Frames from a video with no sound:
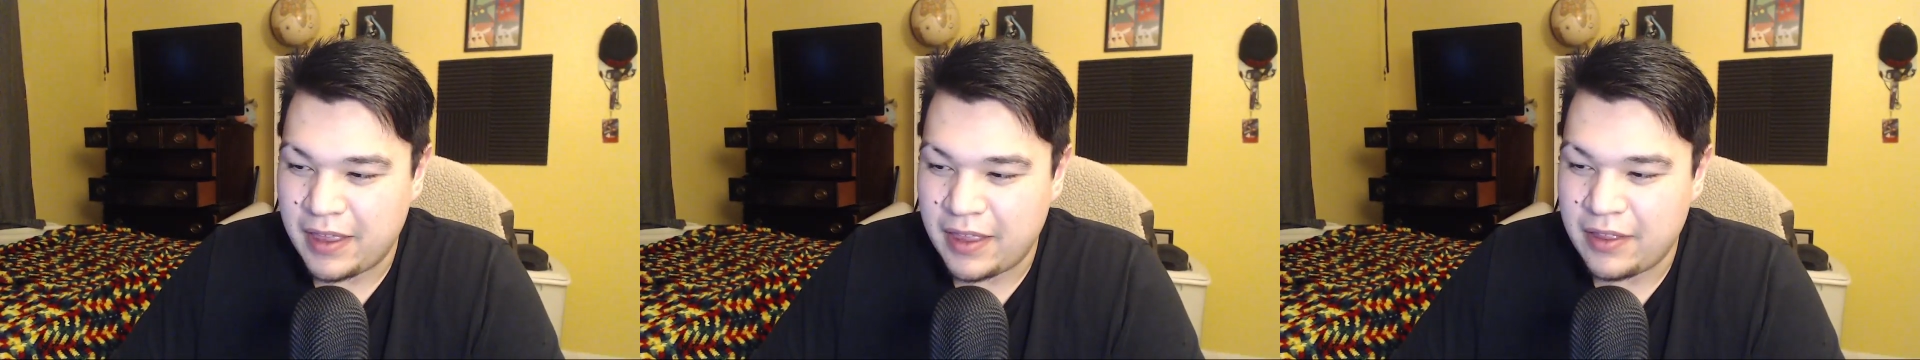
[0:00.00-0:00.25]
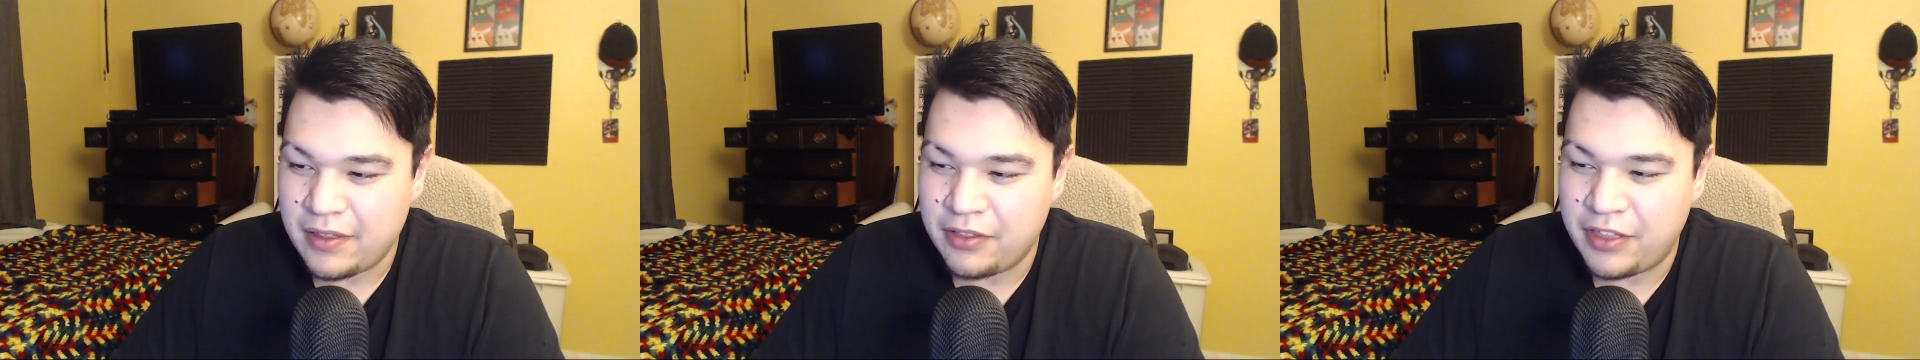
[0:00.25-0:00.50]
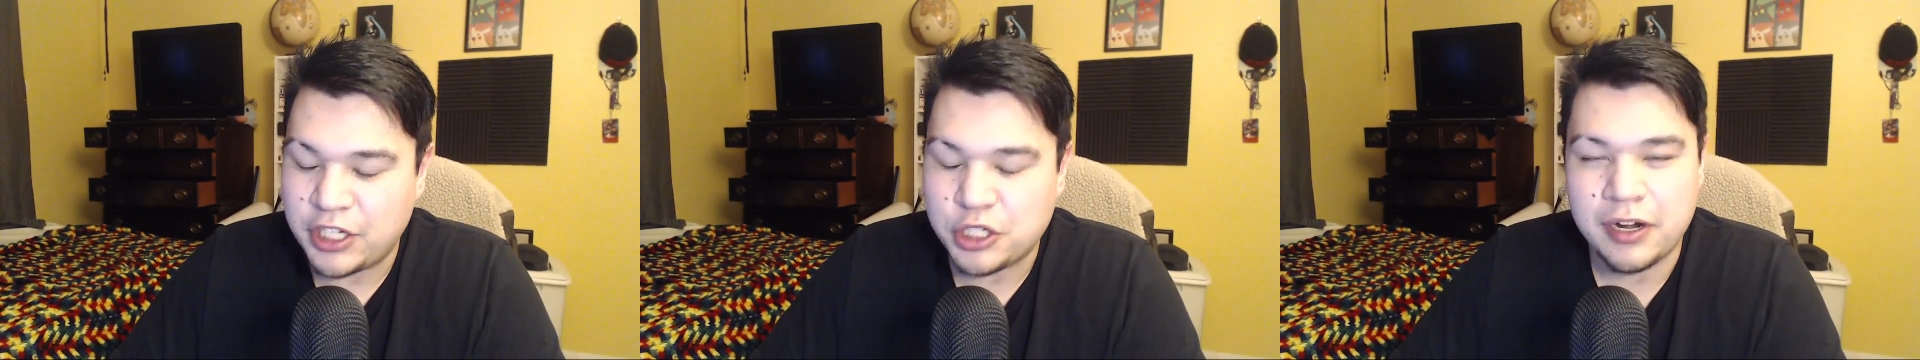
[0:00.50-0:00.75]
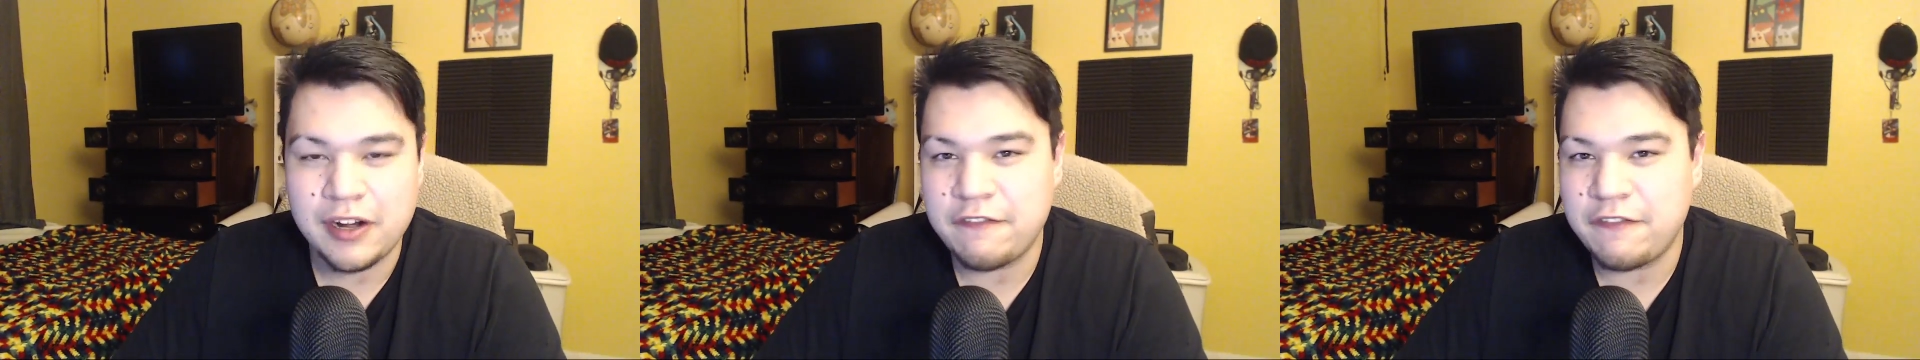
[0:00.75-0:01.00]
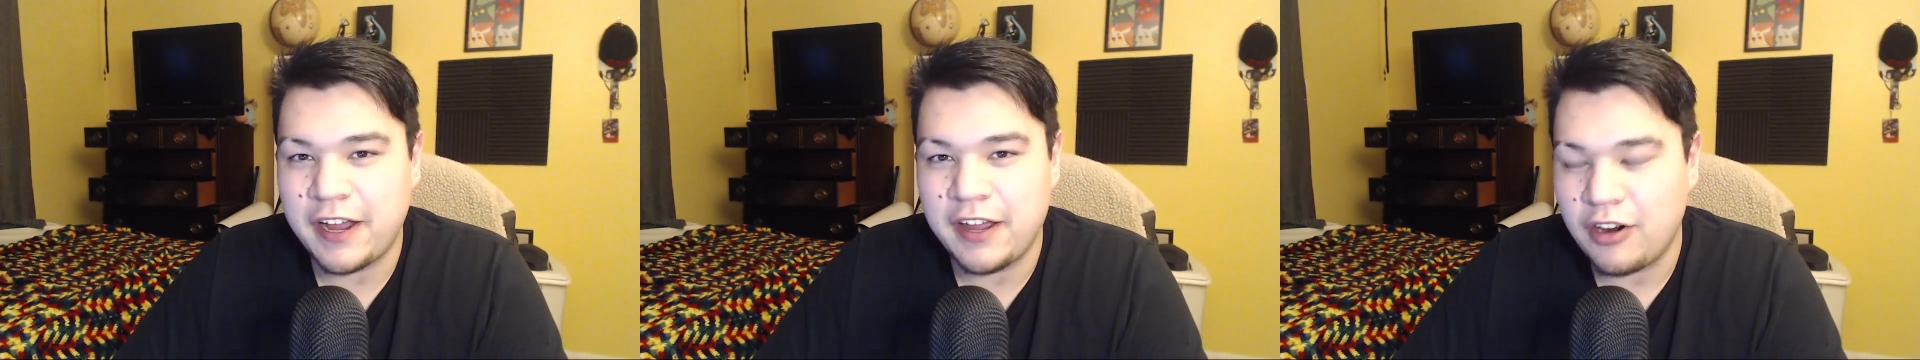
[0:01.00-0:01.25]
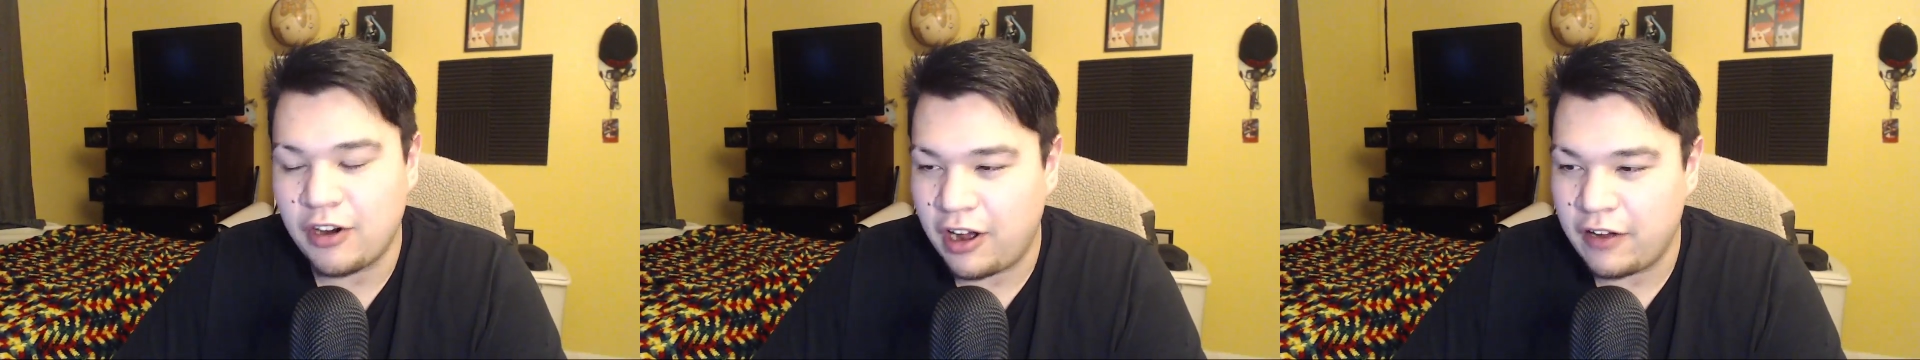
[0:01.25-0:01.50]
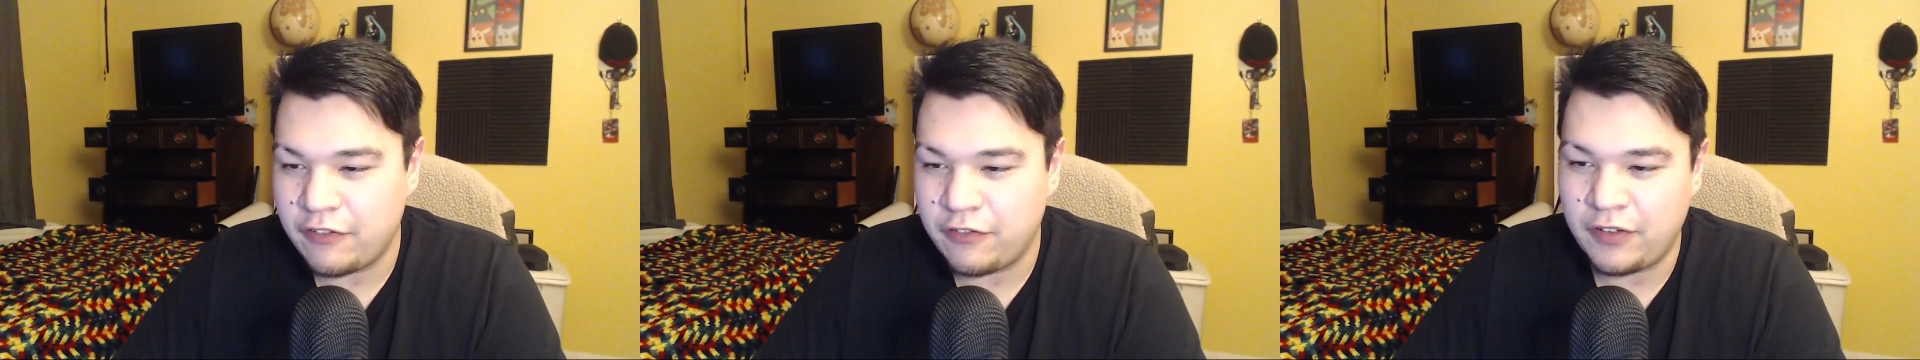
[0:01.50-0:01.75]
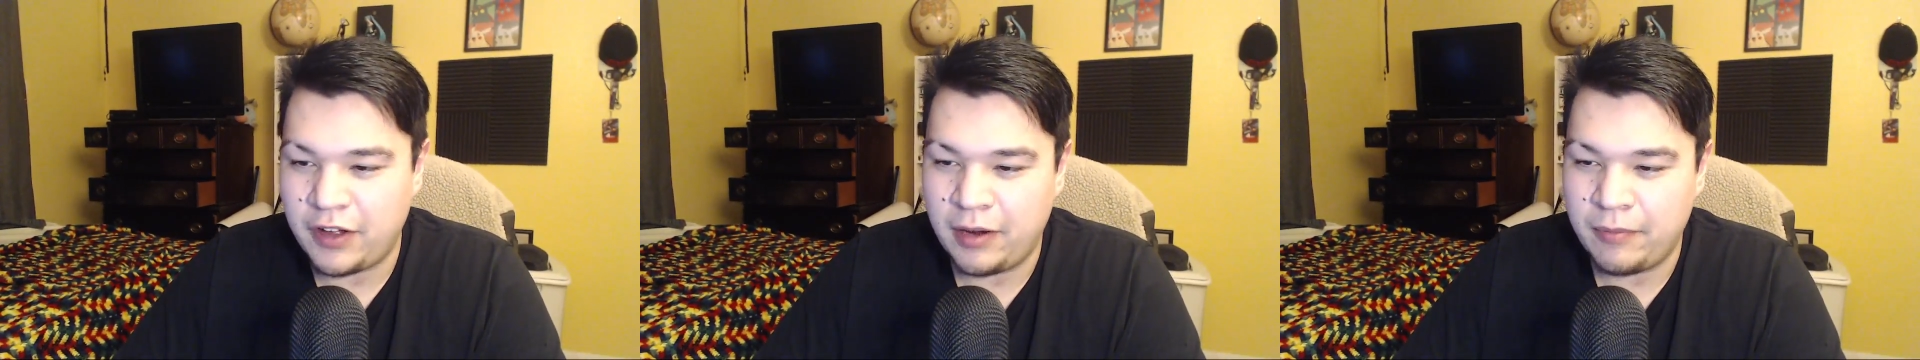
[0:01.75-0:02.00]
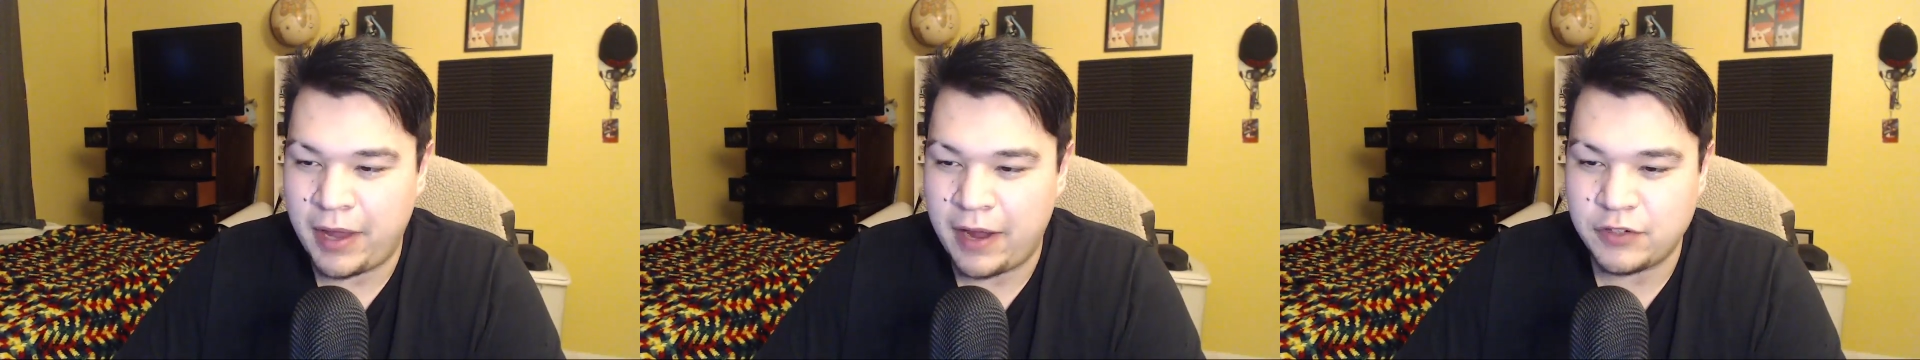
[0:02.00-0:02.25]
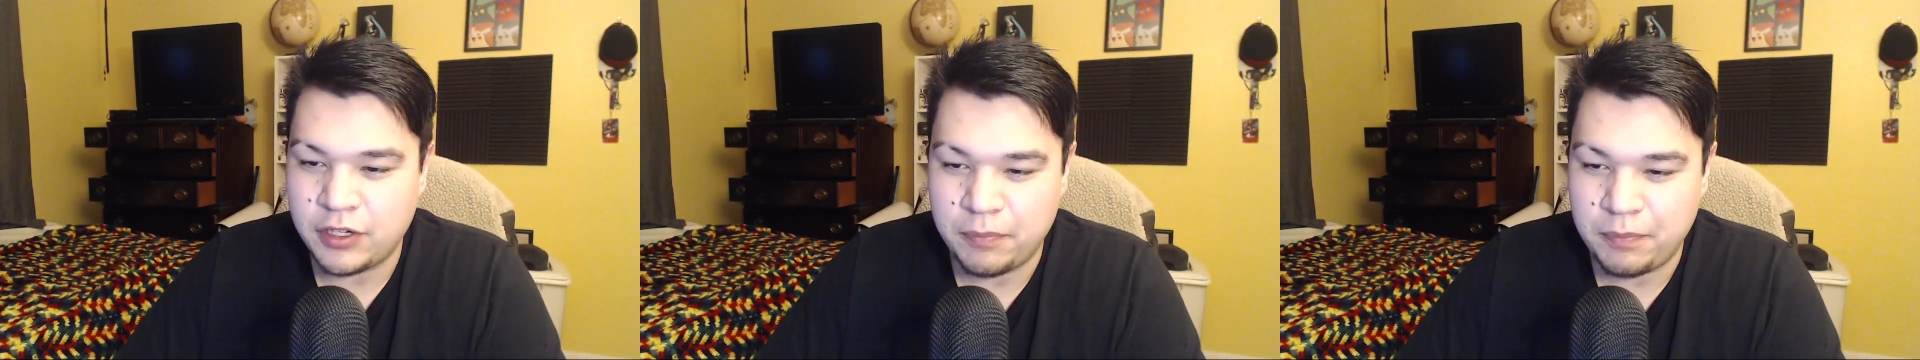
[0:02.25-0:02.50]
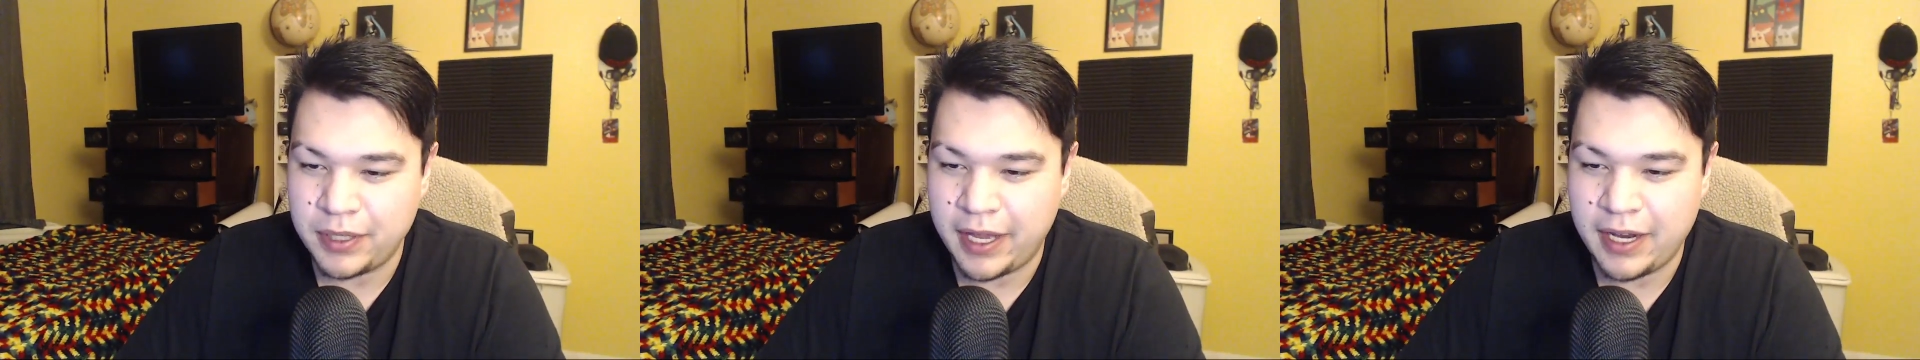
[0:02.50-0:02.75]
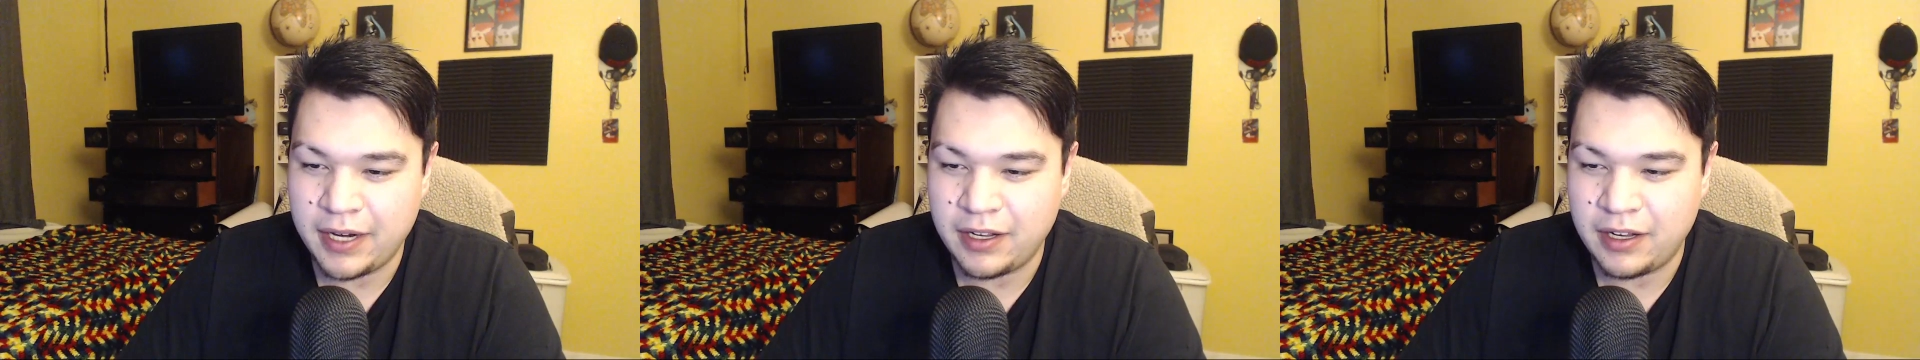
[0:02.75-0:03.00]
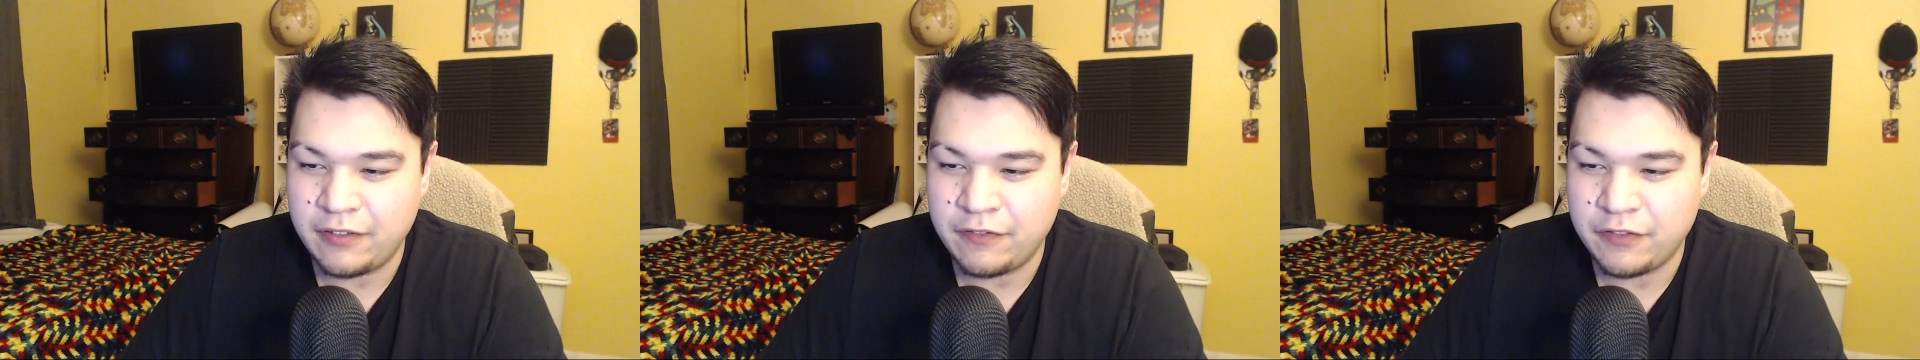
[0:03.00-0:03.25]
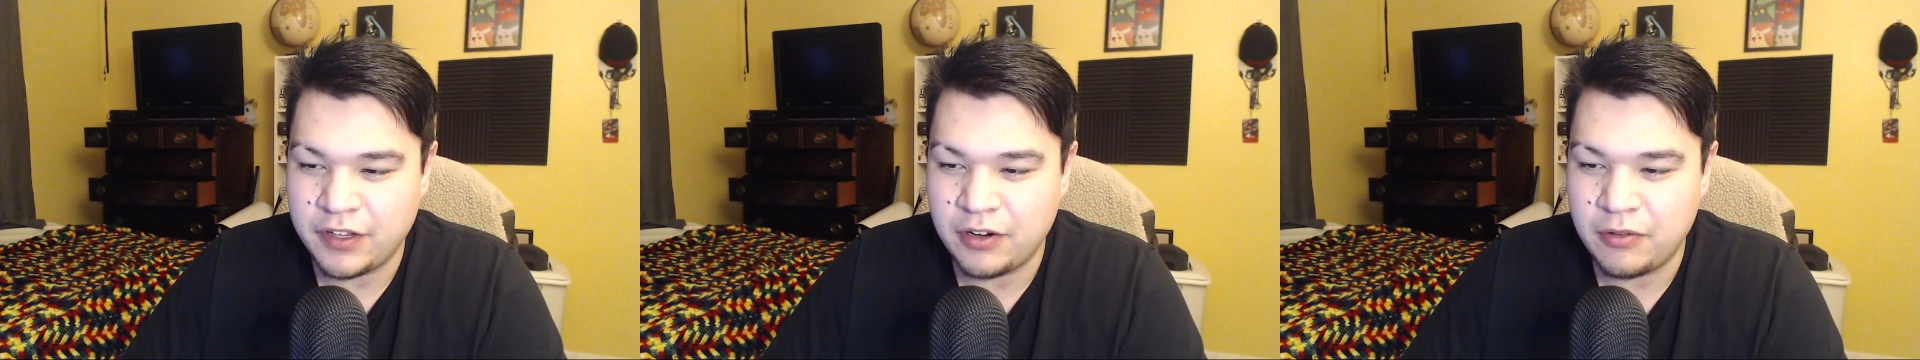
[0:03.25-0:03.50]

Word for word: they try to fight her off after the plan of